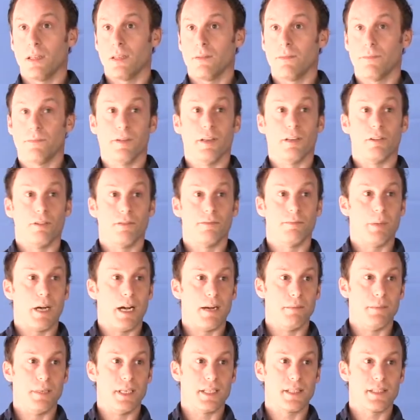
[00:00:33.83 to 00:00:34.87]
fear of
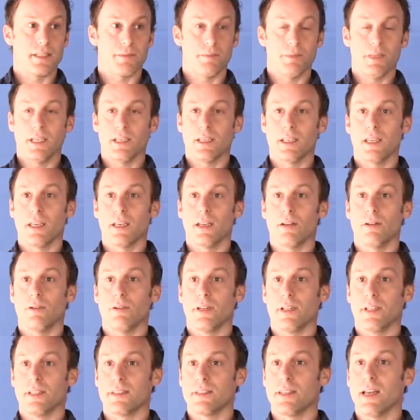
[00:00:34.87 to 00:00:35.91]
public speaking
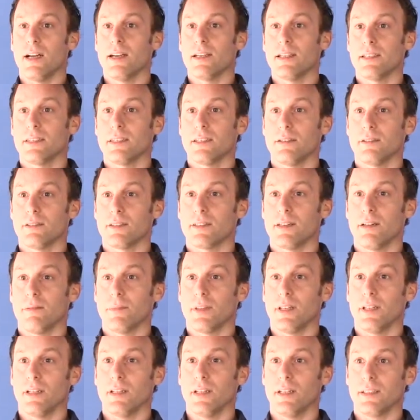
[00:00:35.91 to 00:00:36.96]
or anxiety or
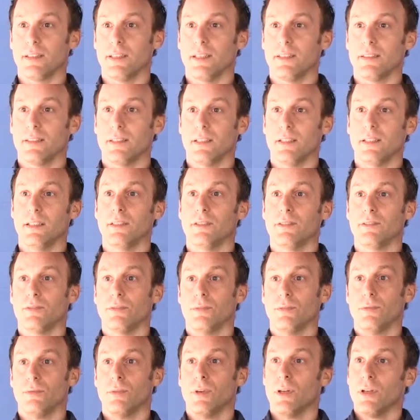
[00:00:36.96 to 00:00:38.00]
something like that, I need
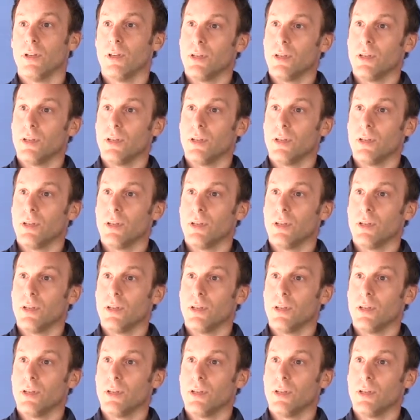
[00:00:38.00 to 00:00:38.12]
to